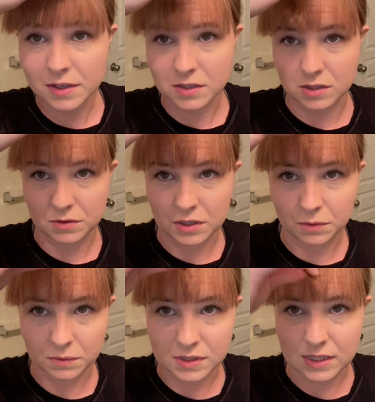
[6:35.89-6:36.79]
so you
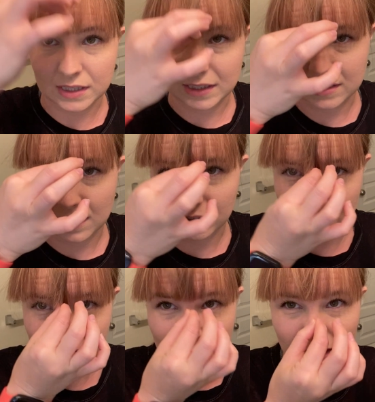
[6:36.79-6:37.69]
don't see
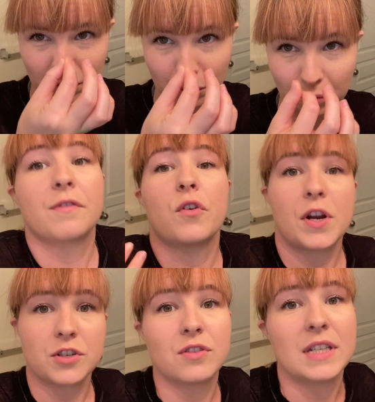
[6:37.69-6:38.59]
exactly how
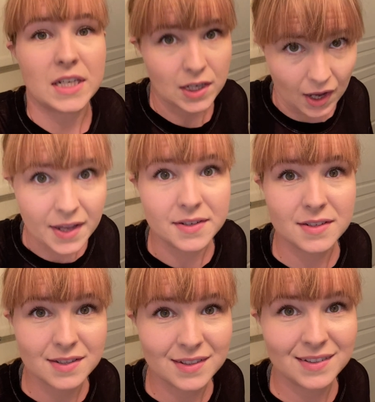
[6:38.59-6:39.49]
freshly cut